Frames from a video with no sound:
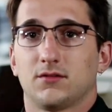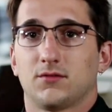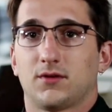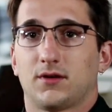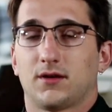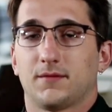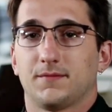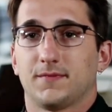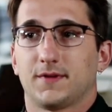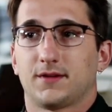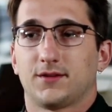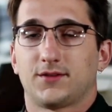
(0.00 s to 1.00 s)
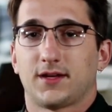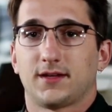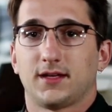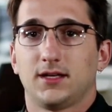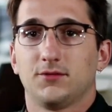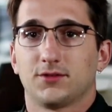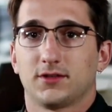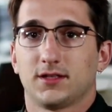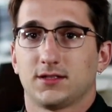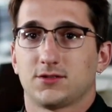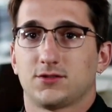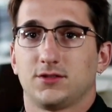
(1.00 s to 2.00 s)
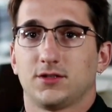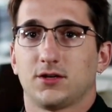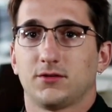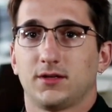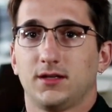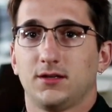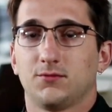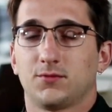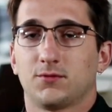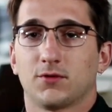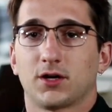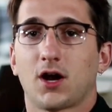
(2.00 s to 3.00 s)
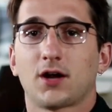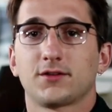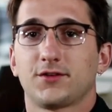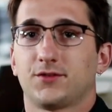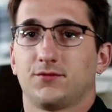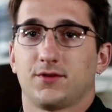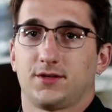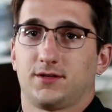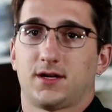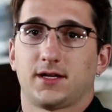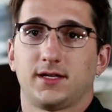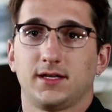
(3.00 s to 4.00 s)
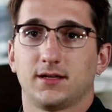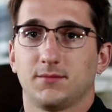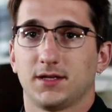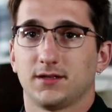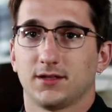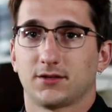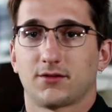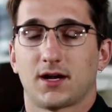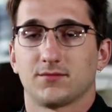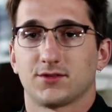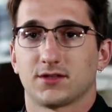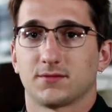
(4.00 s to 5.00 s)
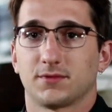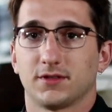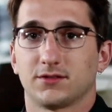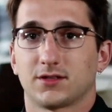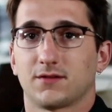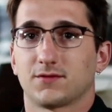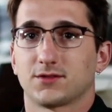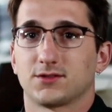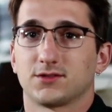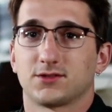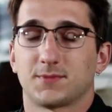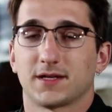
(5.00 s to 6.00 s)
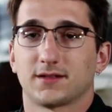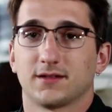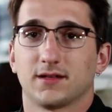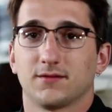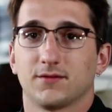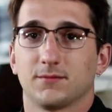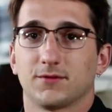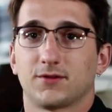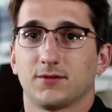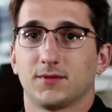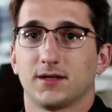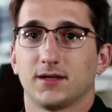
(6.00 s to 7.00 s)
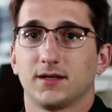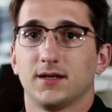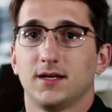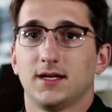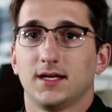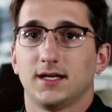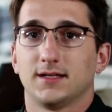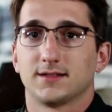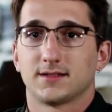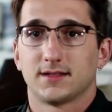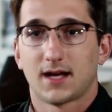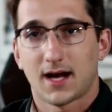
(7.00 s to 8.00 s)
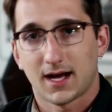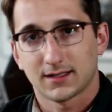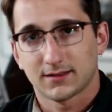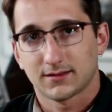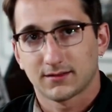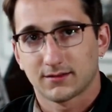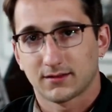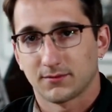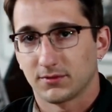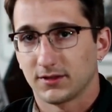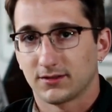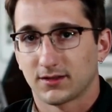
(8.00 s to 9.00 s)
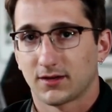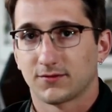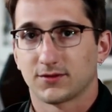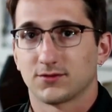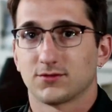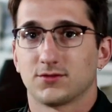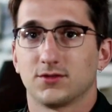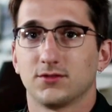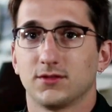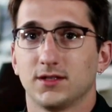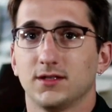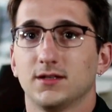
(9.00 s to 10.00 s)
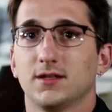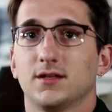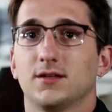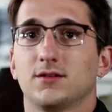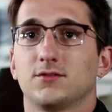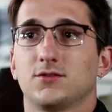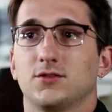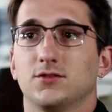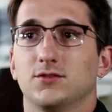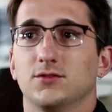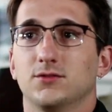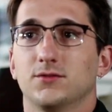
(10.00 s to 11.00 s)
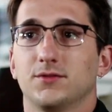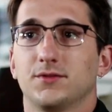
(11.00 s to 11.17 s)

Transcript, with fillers: to say that he was lynched. You know, he, regardless of whether or not he committed the crimes that the police officer suspected him of committing, it is not the police officer's duty to